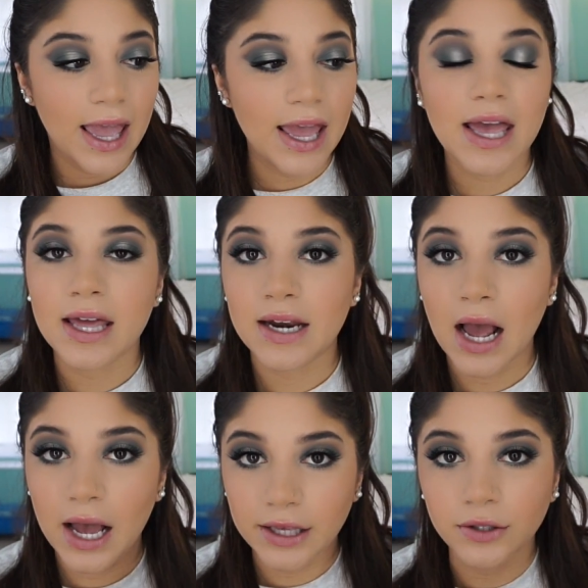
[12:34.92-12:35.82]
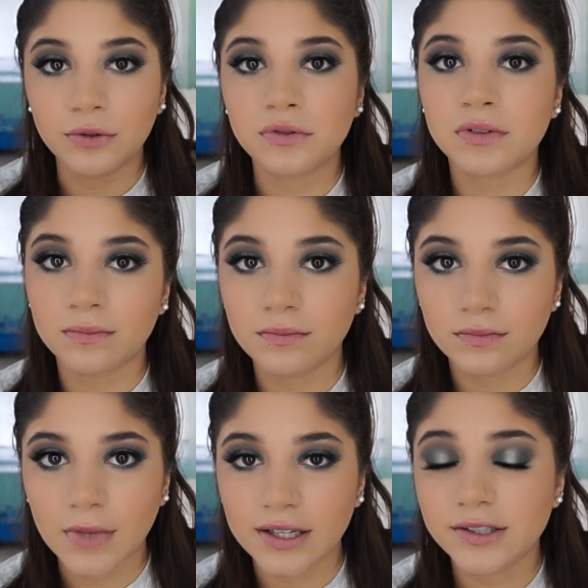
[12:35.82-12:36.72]
And
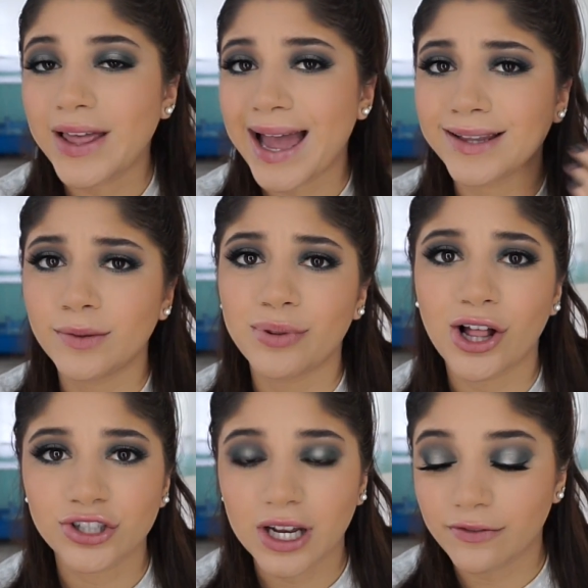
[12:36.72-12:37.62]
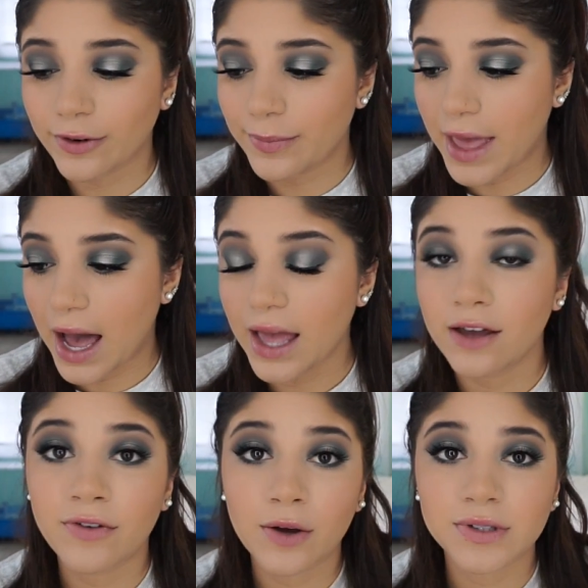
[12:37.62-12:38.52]
I still had the blush on from
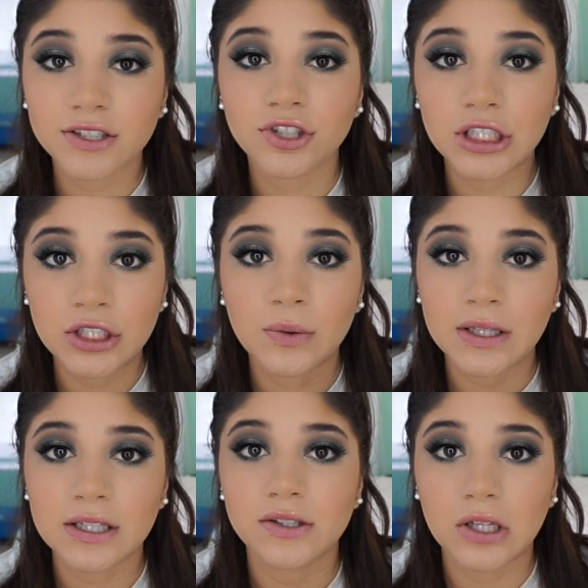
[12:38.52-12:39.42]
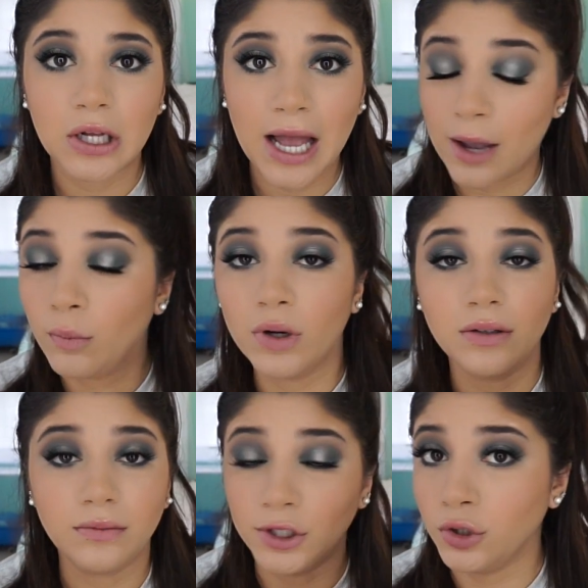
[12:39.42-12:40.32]
that. If I was actually doing this look, I
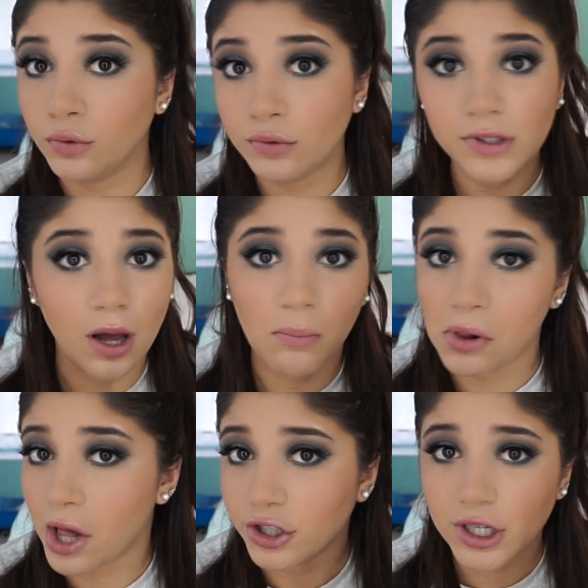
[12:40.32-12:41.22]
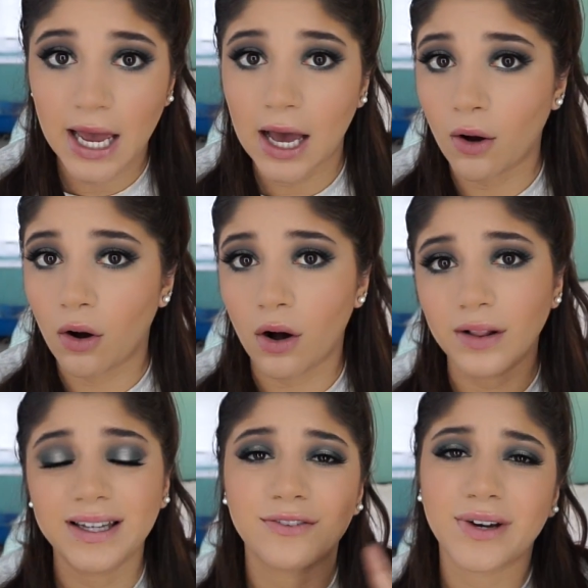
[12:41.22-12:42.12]
wouldn't use a blush at
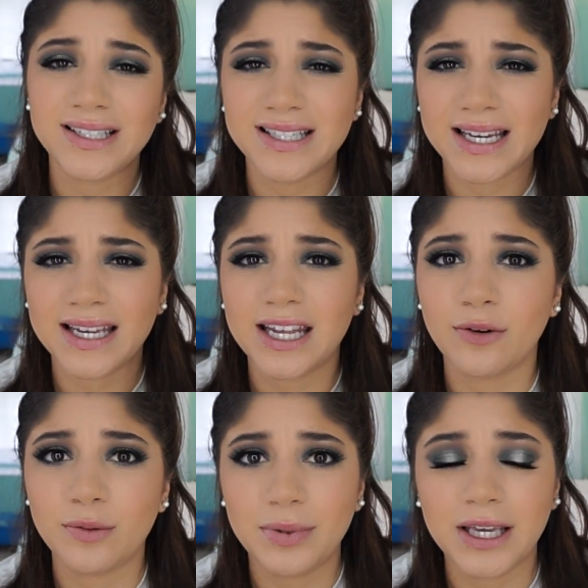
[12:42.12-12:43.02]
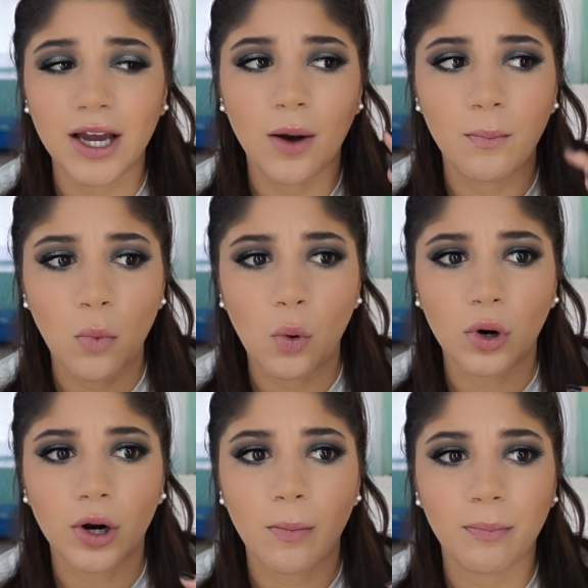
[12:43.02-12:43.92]
all. And if I did, it would be a
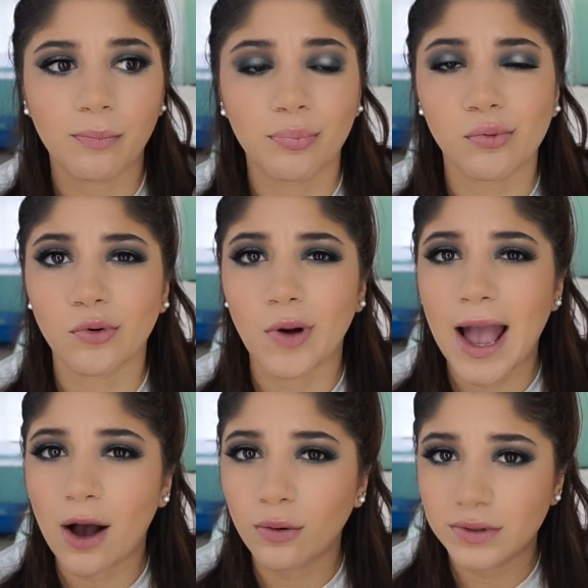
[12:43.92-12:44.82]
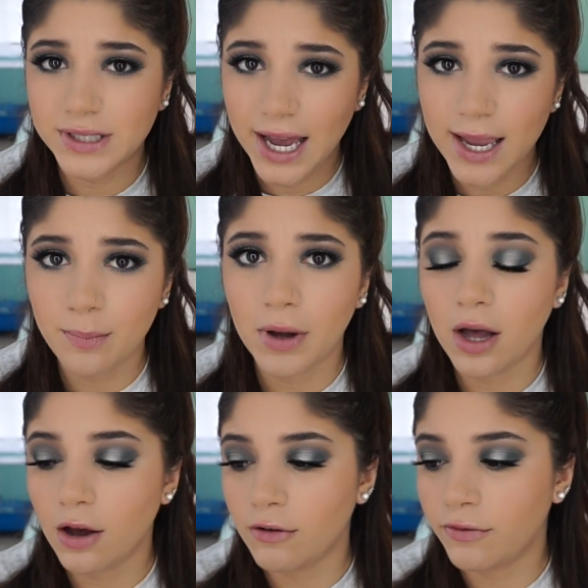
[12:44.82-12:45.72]
more brown type
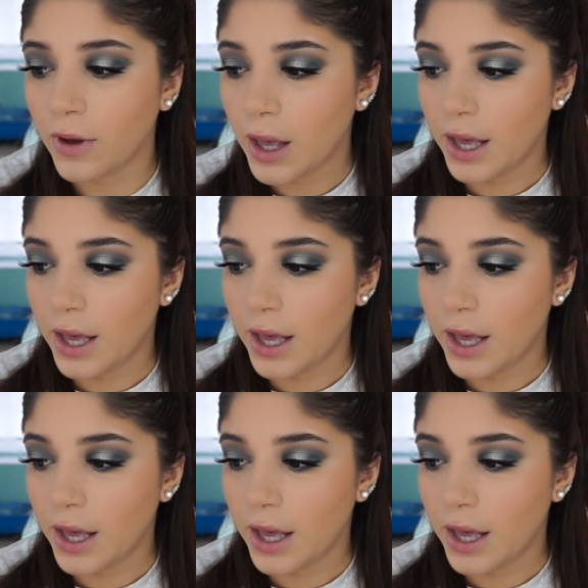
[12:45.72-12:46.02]
of